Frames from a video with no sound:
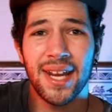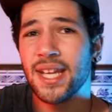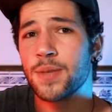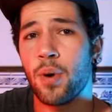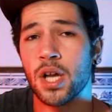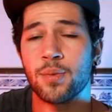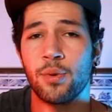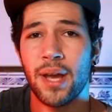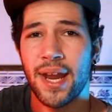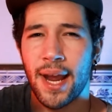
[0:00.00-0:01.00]
it is
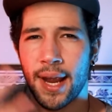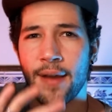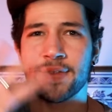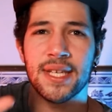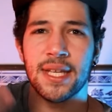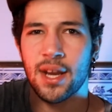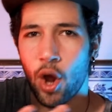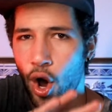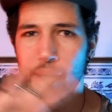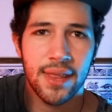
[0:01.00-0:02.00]
possible, and I have seen it
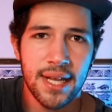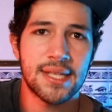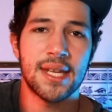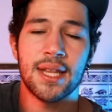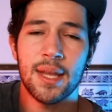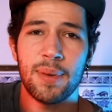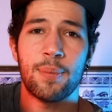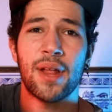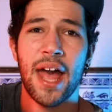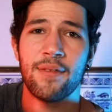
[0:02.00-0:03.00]
on the internet that
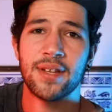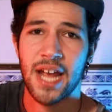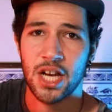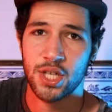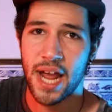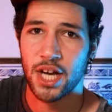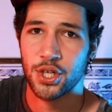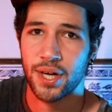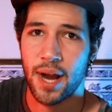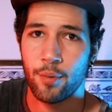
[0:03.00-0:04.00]
people have attached
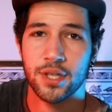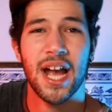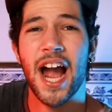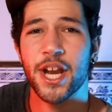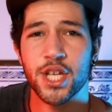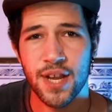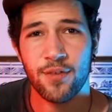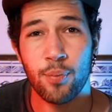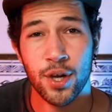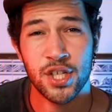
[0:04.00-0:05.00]
action cameras. I just
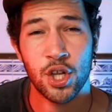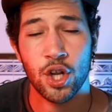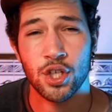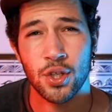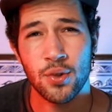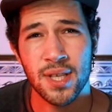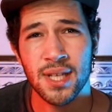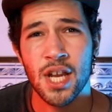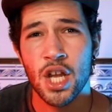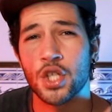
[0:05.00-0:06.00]
never personally got to use it,
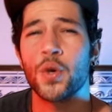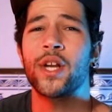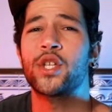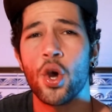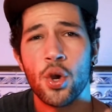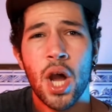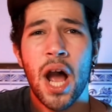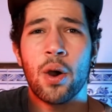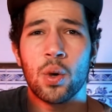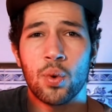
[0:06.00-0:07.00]
so I don't know
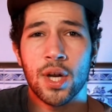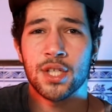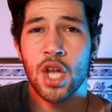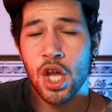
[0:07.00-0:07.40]
how it works.